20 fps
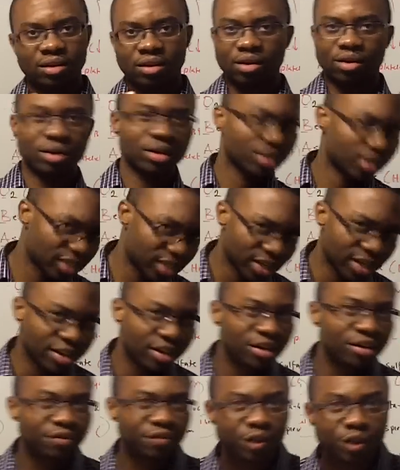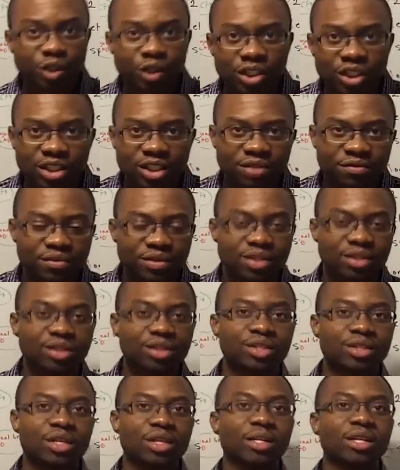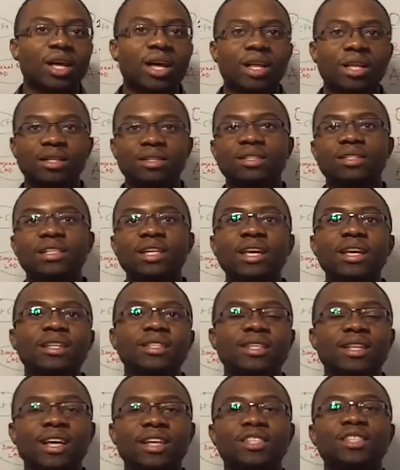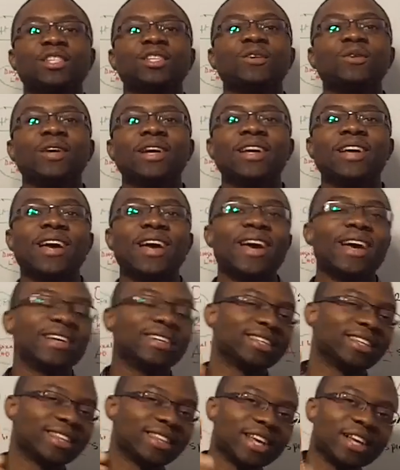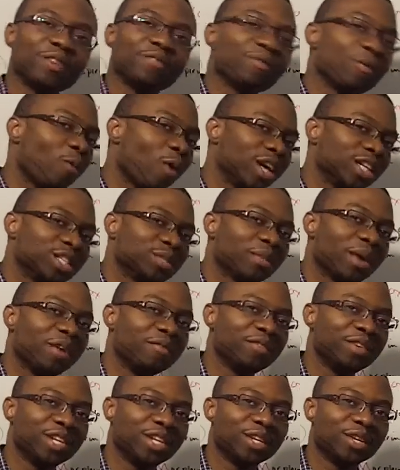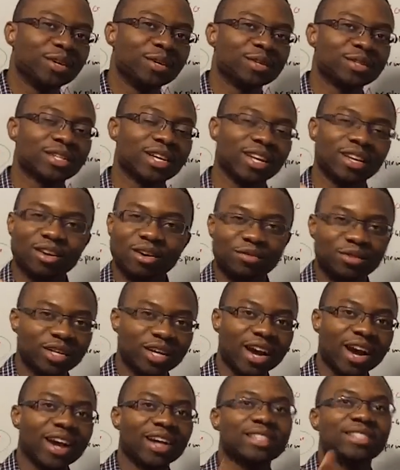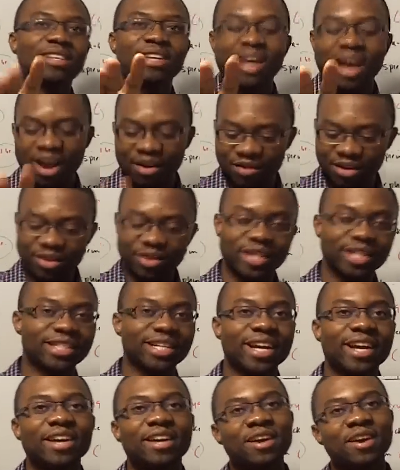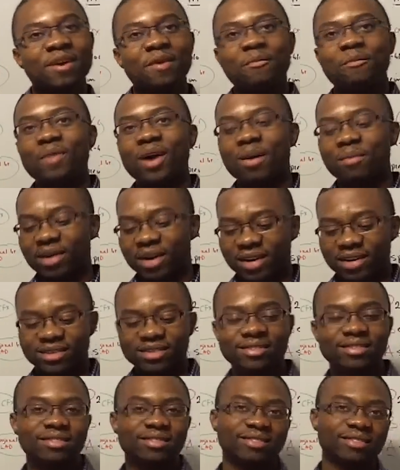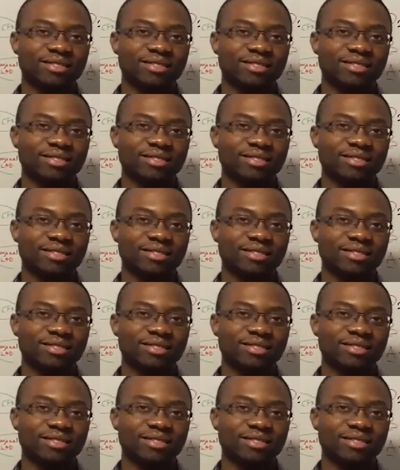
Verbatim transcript: Courtesy, Future Teaching Physician LLC. Till I see you again, thank you for watching my videos. I love you guys. Have a great day. Bye-bye.